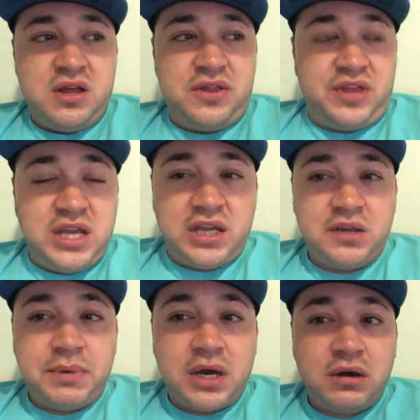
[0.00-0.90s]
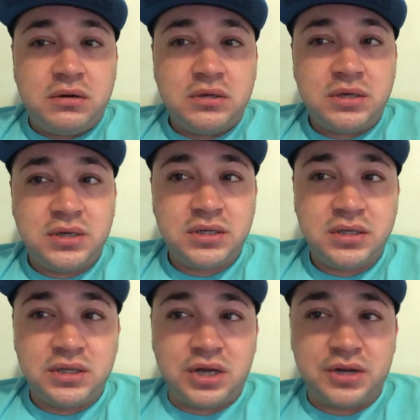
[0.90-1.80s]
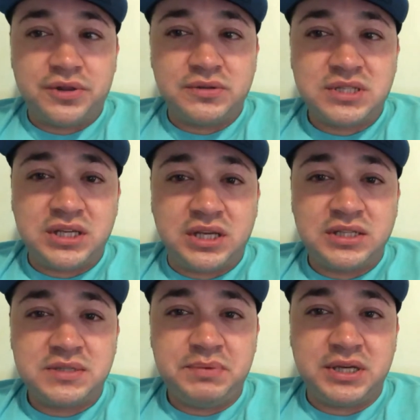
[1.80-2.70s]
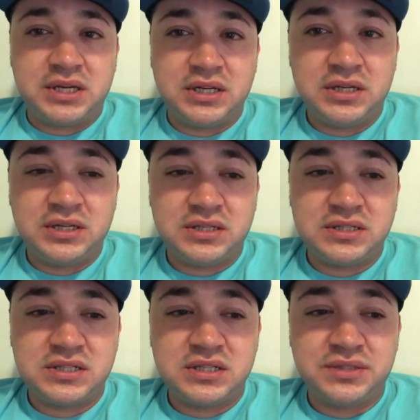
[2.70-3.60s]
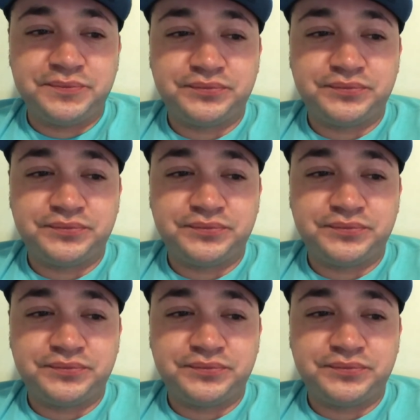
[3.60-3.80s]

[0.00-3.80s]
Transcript: thinking about a lot of those things because,